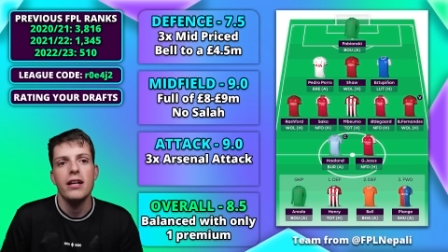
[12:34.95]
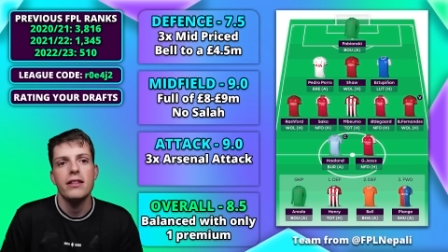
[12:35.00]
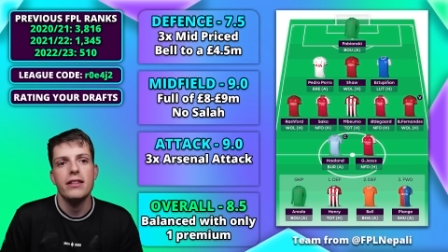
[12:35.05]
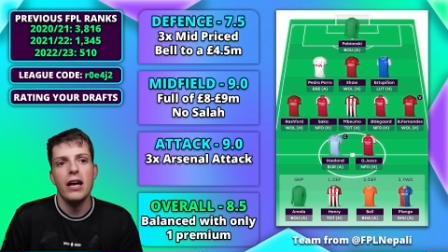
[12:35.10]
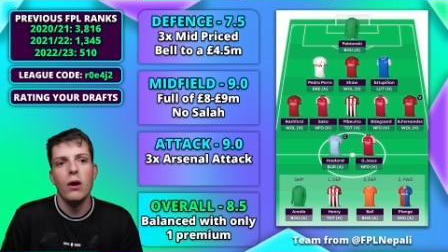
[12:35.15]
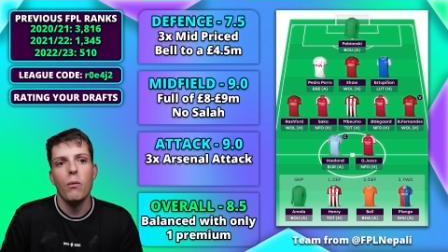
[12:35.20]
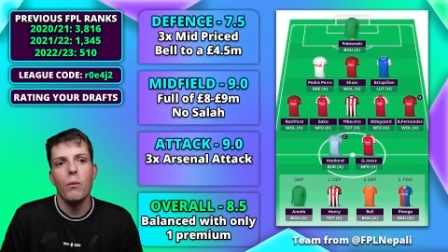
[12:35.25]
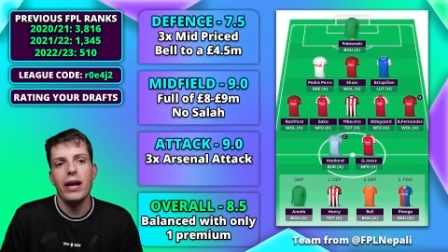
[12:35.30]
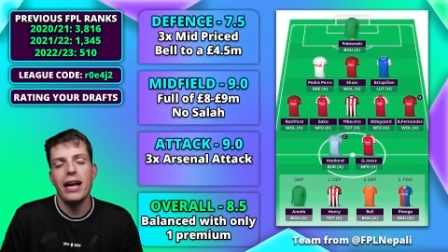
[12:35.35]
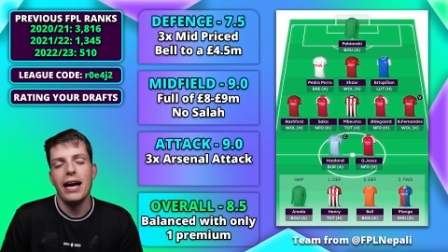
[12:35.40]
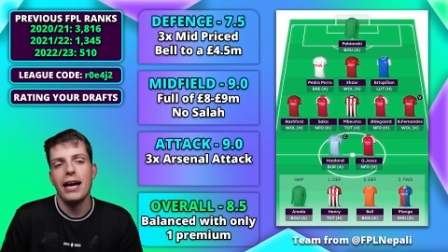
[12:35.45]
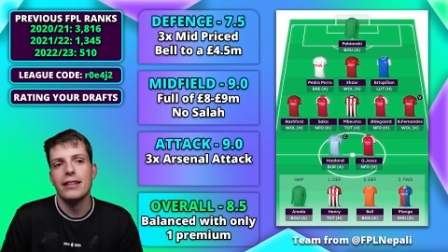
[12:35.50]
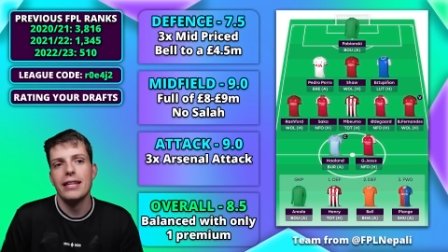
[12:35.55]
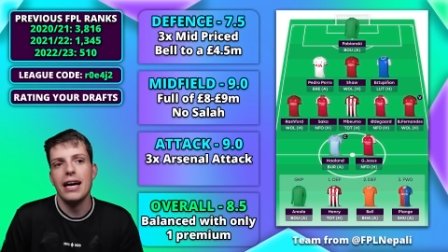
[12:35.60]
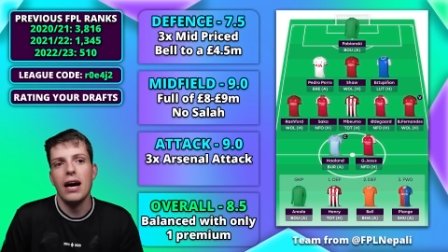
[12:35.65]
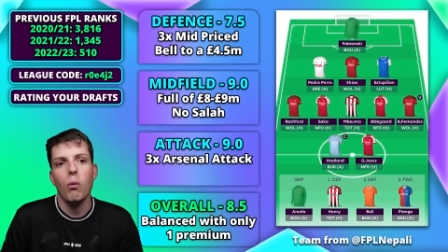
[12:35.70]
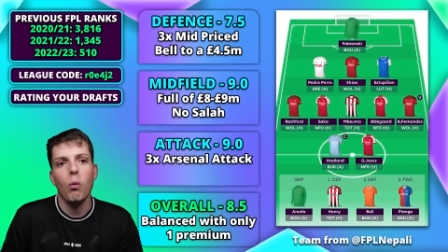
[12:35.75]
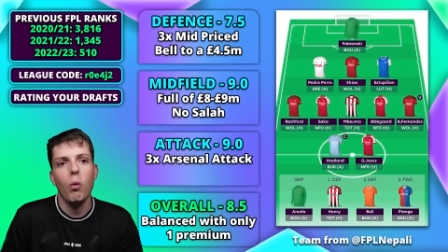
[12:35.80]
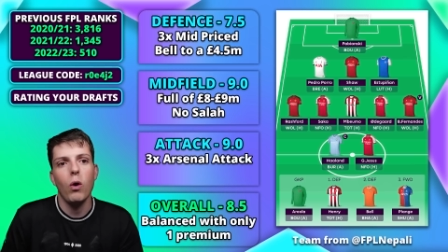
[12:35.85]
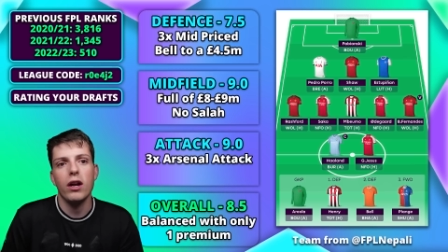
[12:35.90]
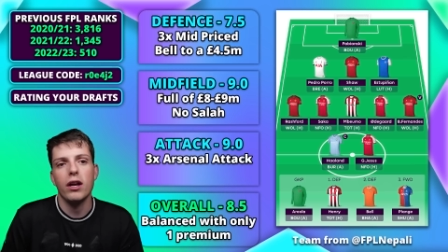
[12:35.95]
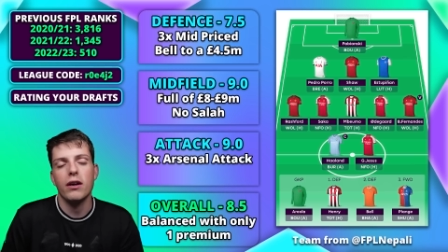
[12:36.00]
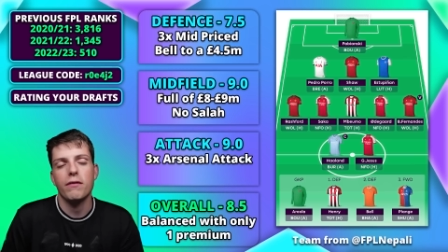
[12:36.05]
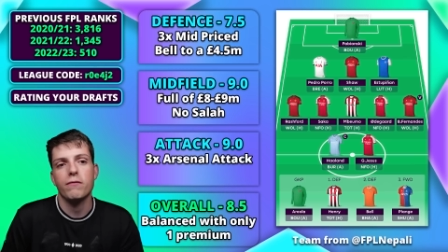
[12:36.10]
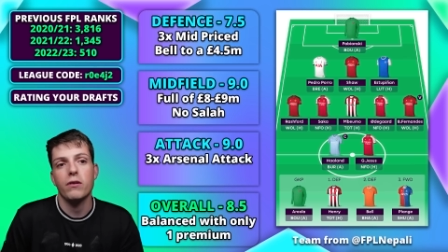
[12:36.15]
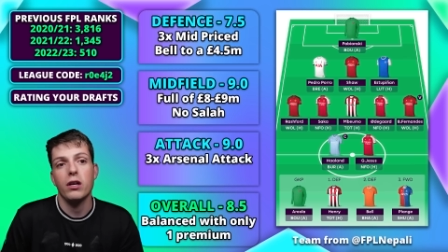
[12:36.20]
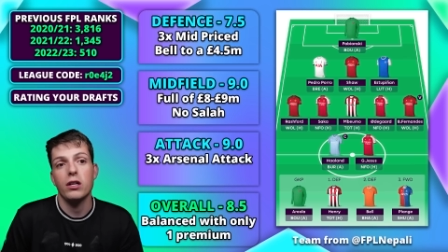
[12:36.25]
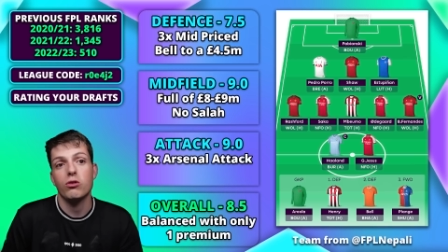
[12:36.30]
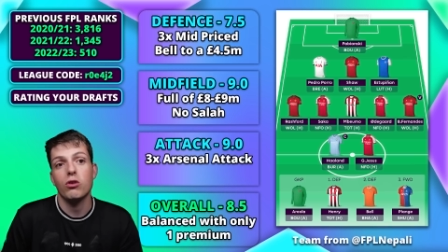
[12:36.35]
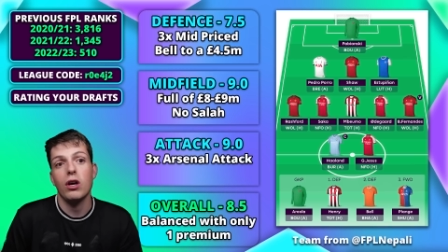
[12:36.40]
Then we had that 1 up
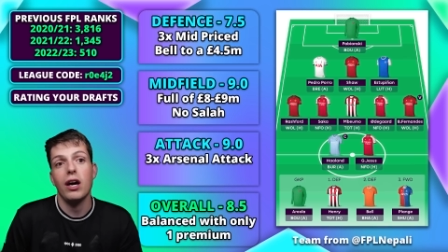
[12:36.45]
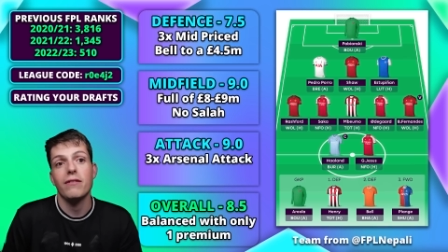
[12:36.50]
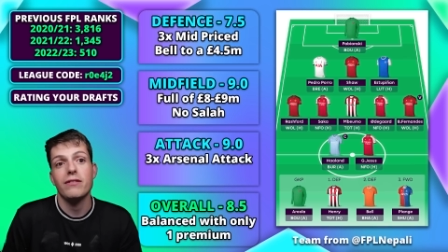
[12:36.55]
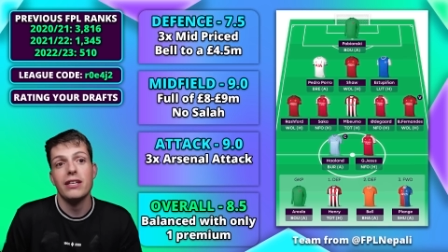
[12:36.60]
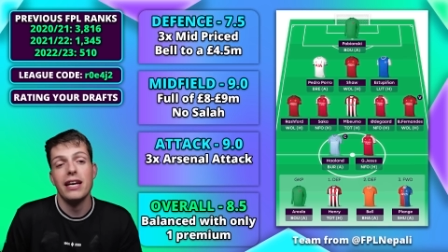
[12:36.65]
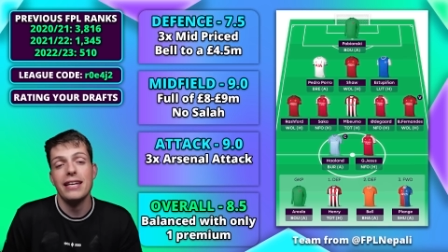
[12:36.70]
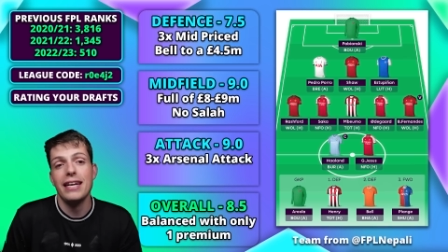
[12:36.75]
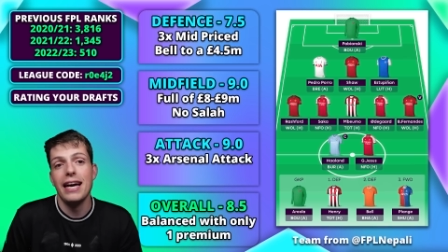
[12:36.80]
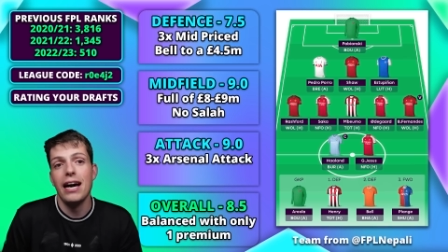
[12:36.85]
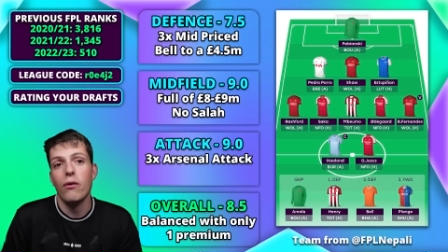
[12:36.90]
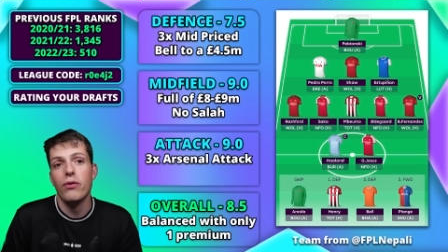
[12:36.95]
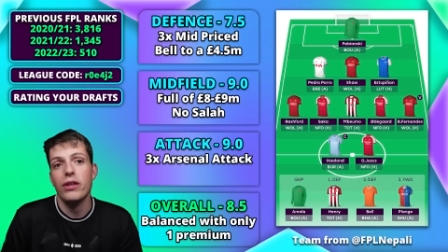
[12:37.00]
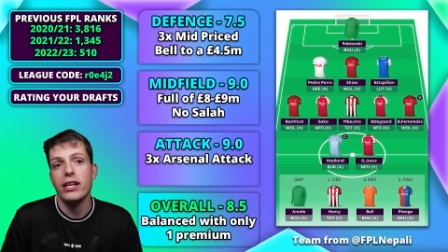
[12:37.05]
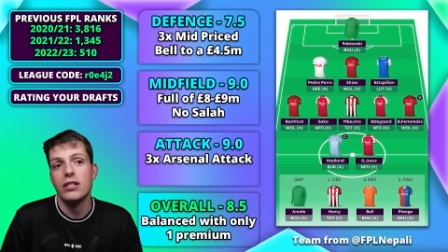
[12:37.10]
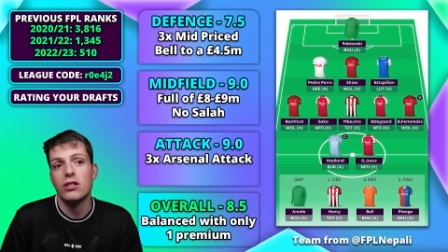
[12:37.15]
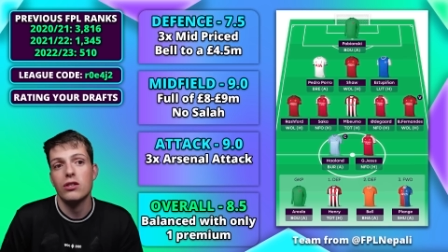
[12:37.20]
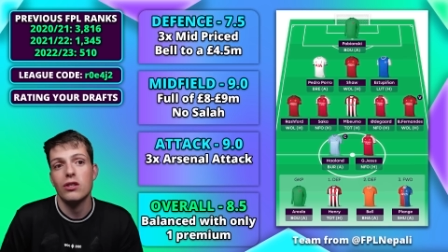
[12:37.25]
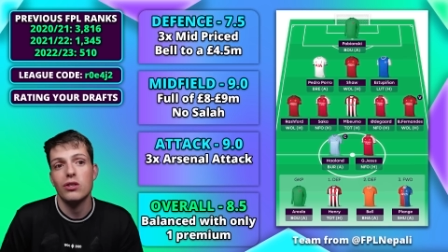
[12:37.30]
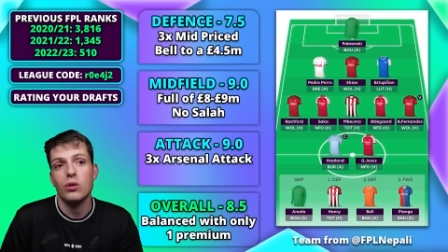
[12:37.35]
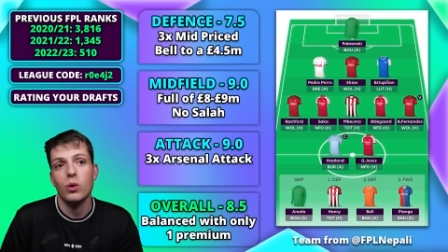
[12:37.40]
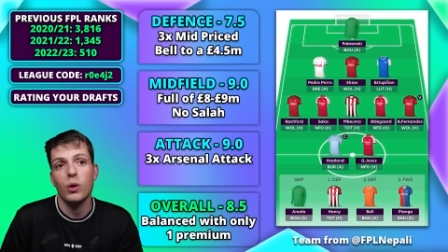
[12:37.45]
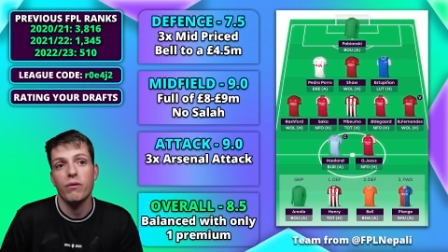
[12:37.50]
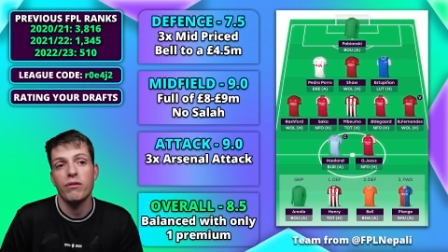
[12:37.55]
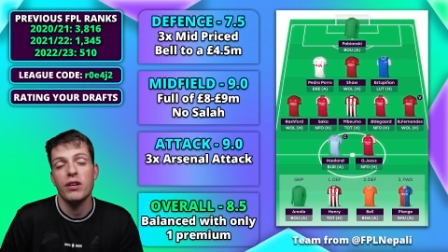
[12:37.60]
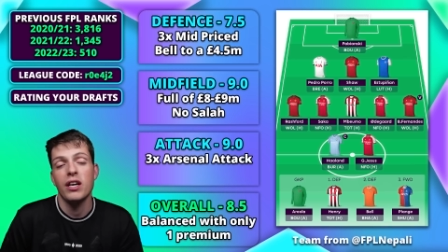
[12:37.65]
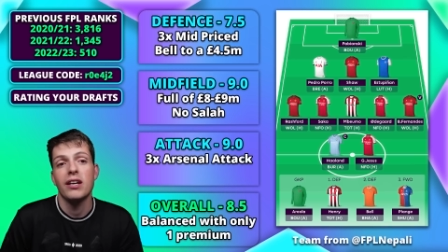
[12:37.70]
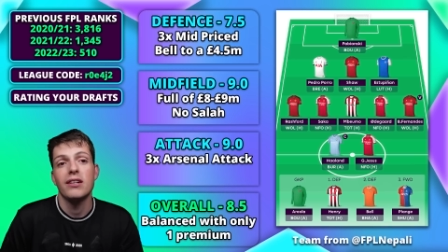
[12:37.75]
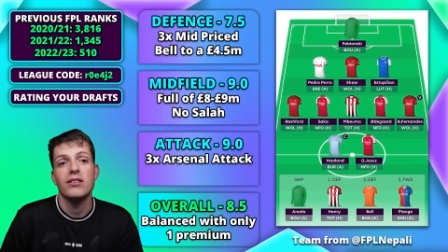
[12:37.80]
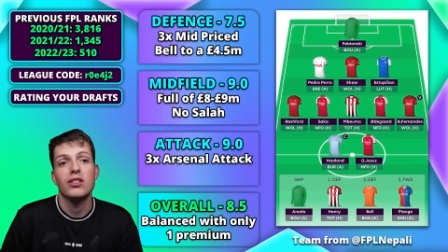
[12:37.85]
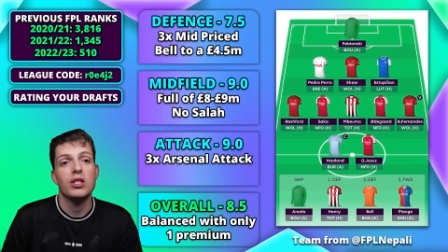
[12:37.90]
front draft, and now this just sort of
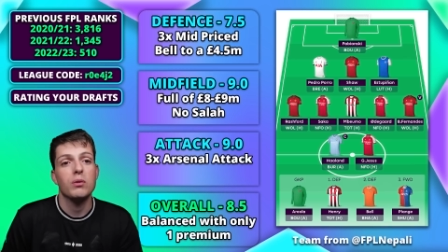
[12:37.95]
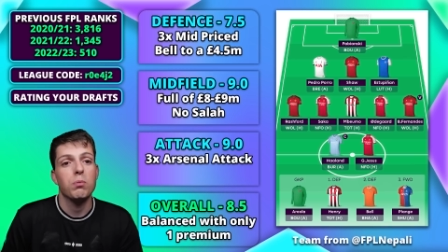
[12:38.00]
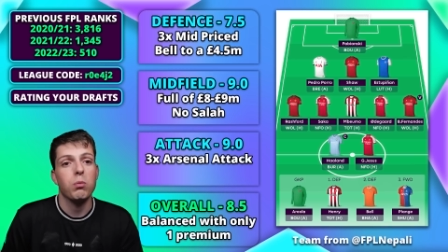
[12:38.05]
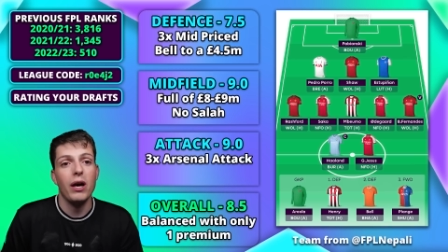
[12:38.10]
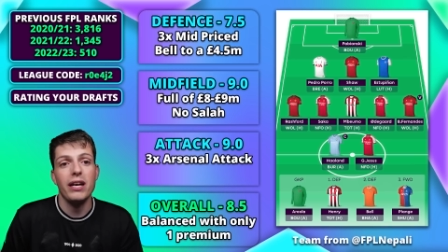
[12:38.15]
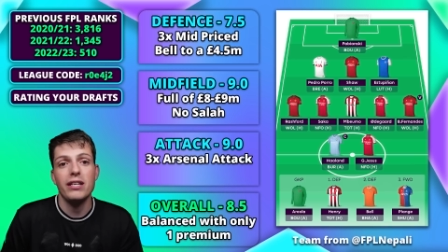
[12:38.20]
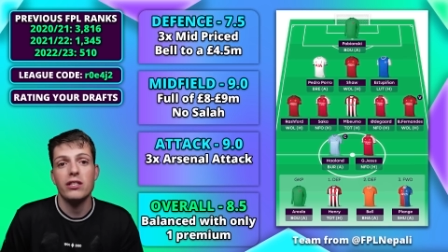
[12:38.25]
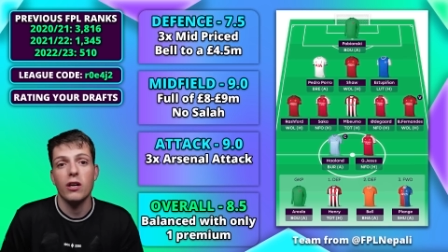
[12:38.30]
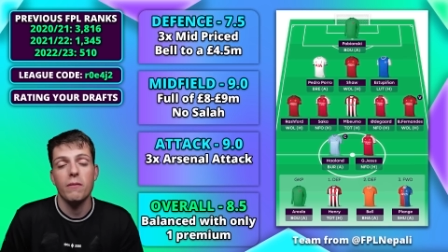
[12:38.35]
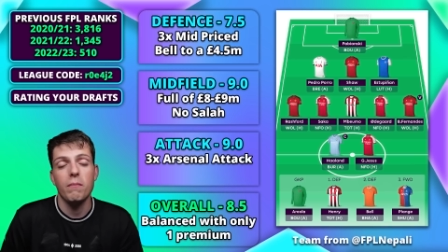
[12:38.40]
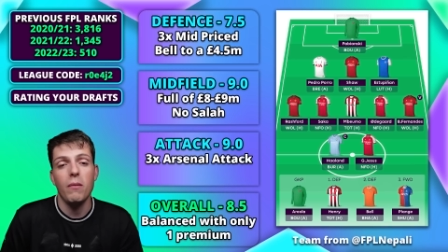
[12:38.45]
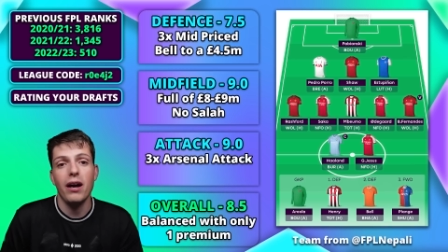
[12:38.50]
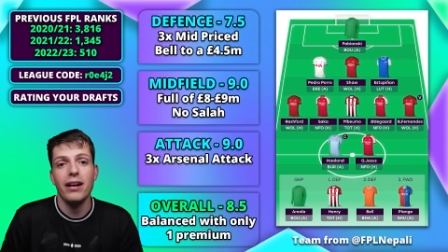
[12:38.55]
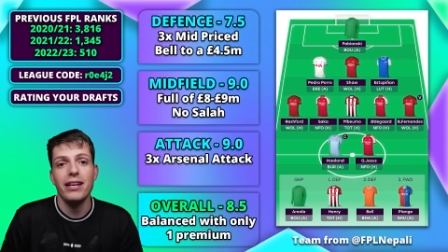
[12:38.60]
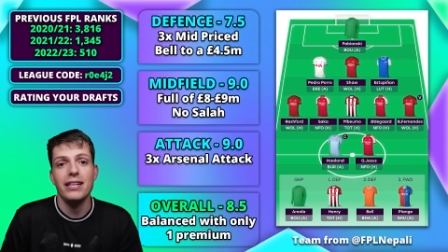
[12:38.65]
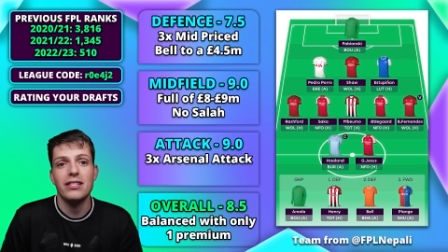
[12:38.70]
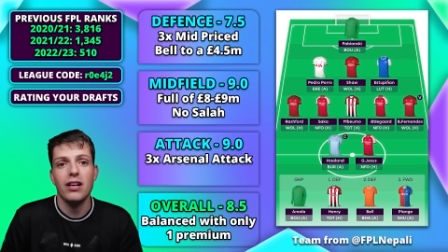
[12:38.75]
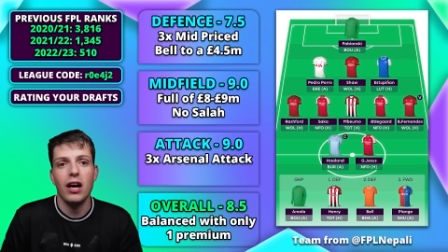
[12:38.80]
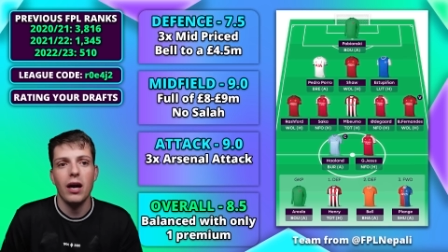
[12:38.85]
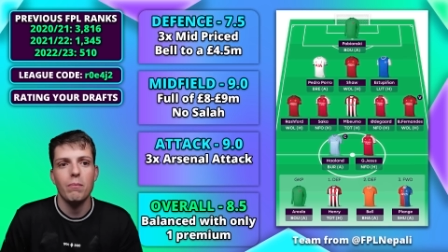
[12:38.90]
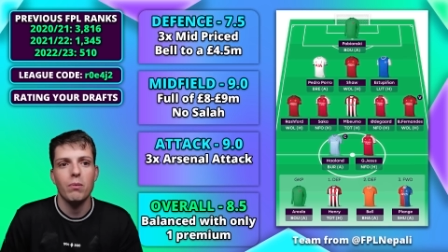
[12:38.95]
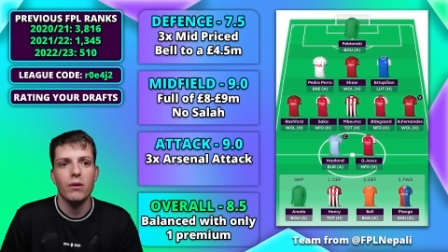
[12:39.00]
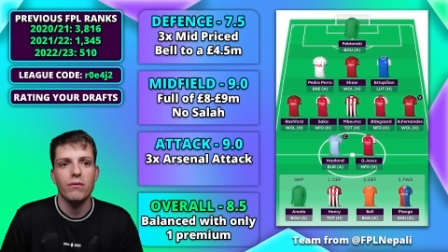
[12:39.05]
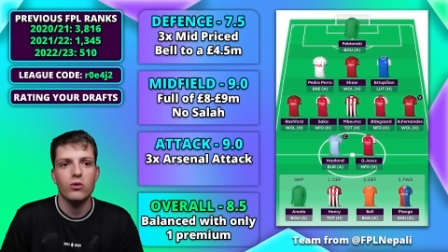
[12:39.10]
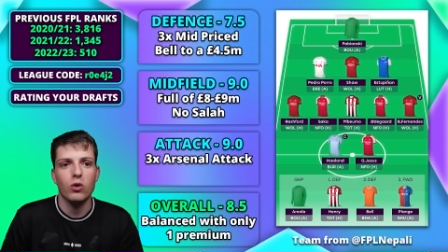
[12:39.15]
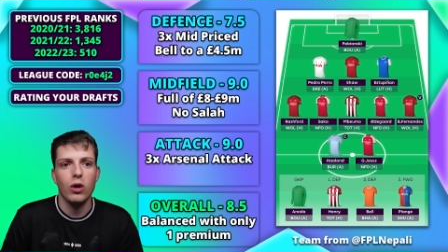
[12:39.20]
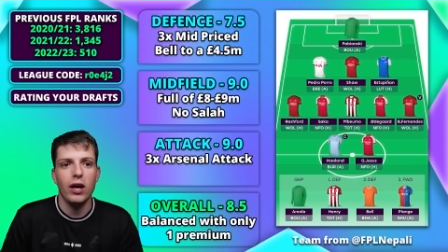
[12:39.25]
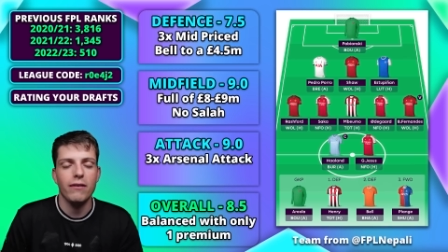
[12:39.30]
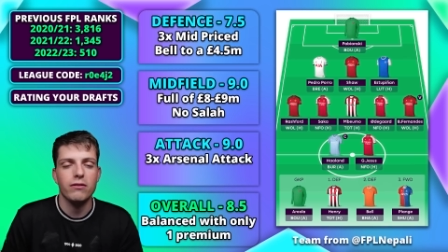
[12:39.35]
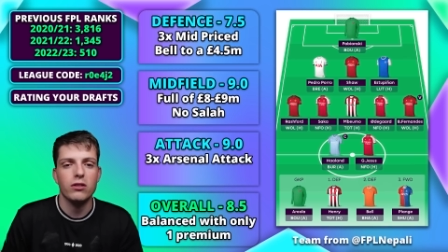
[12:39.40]
spread your money type of
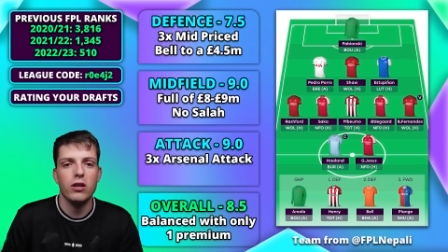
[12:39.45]
draft.